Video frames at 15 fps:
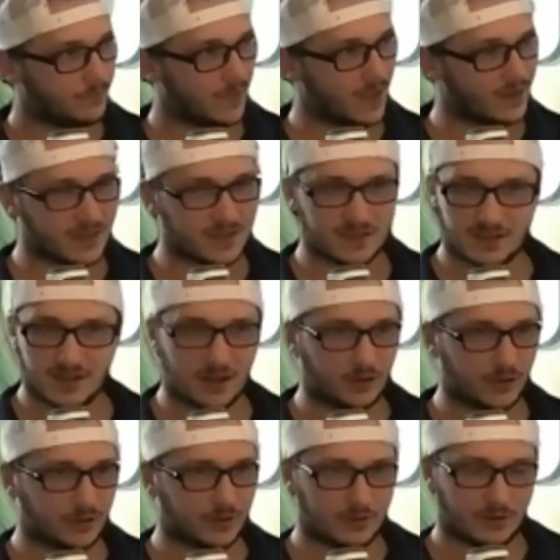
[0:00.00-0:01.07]
And he's
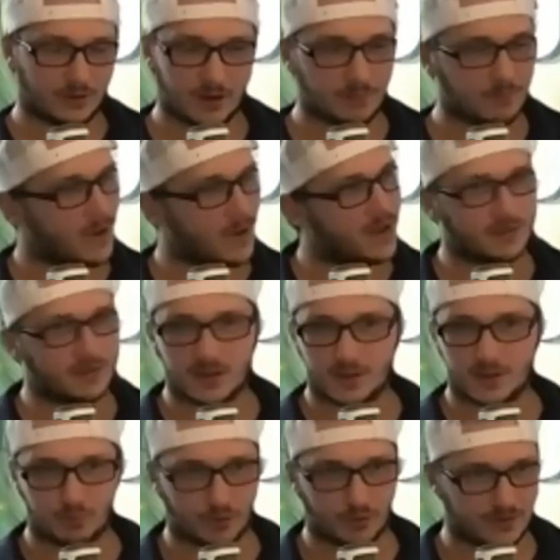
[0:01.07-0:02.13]
yelling, and man, did his
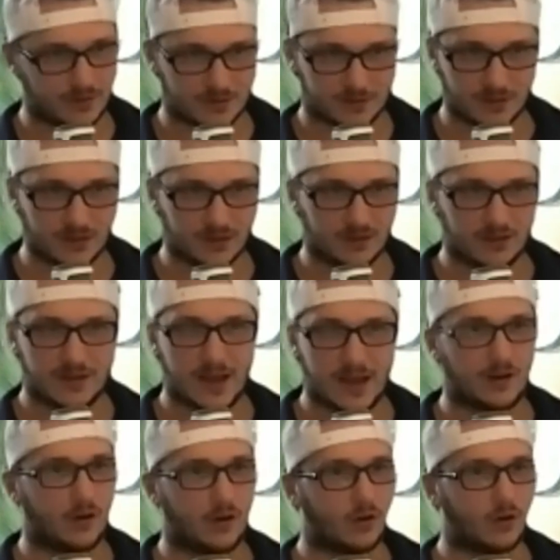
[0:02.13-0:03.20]
breath stink. He had
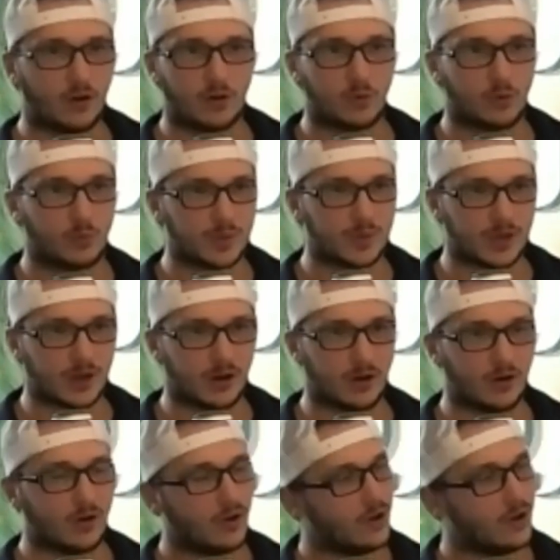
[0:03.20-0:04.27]
horrible B O,
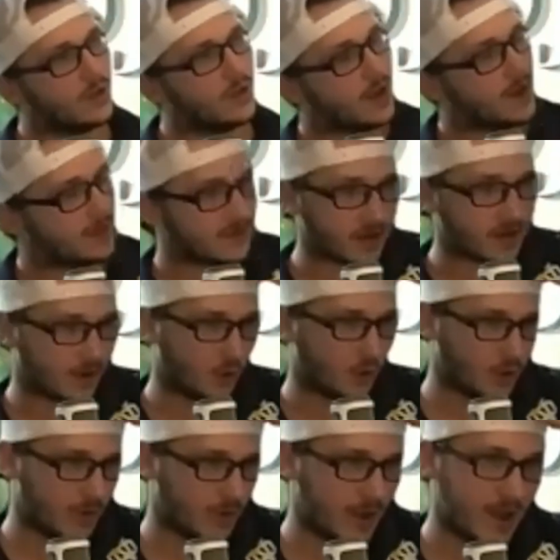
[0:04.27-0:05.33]
and he's got a hold
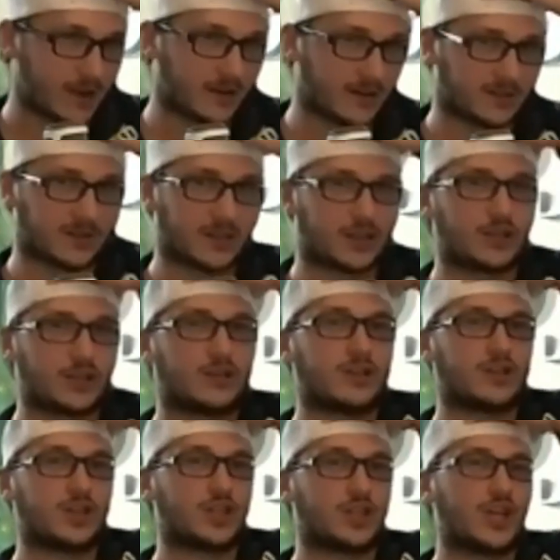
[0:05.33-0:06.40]
of my head, and he's like
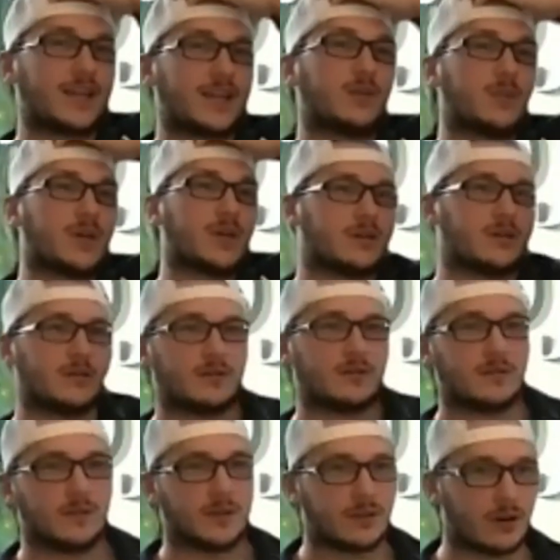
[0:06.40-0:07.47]
shaking me,
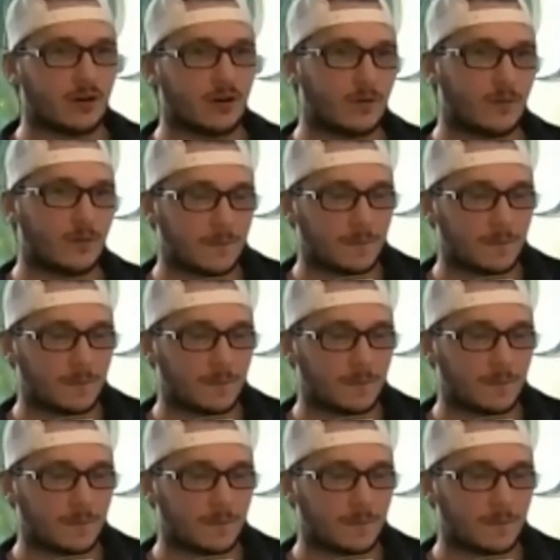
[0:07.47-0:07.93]
you know.